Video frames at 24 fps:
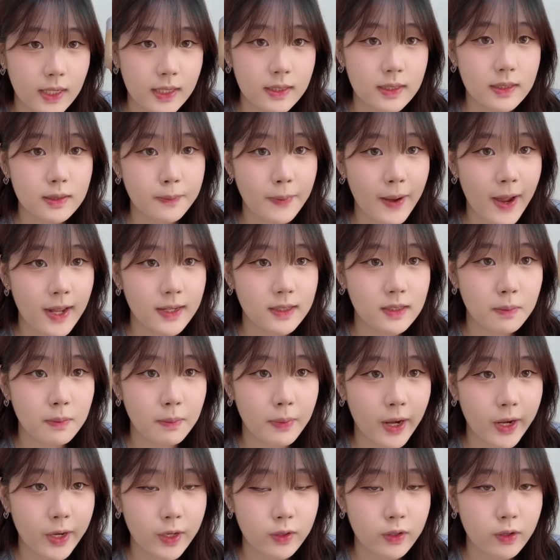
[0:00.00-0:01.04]
and these pads are
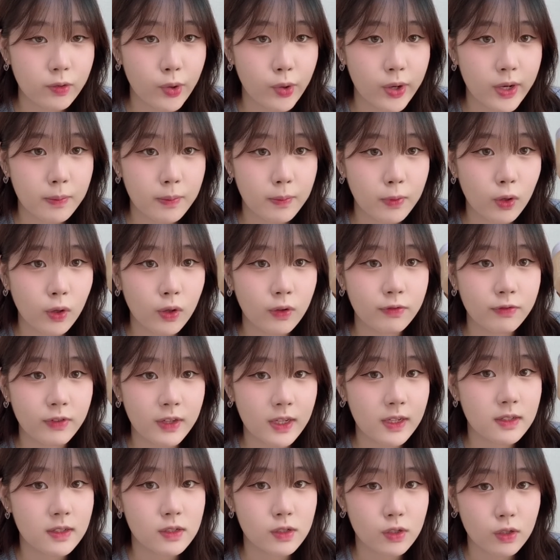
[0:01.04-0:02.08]
biodegradable,
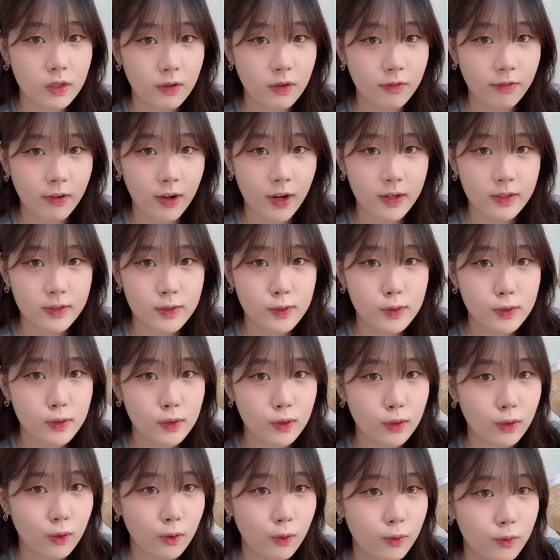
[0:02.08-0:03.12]
vegan certified,
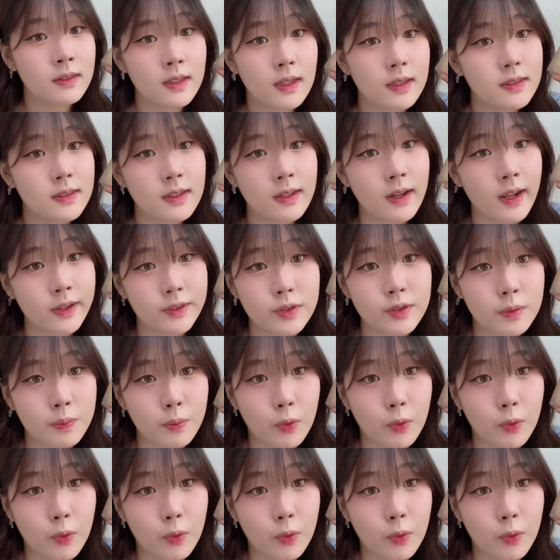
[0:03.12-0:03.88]
so that's an extra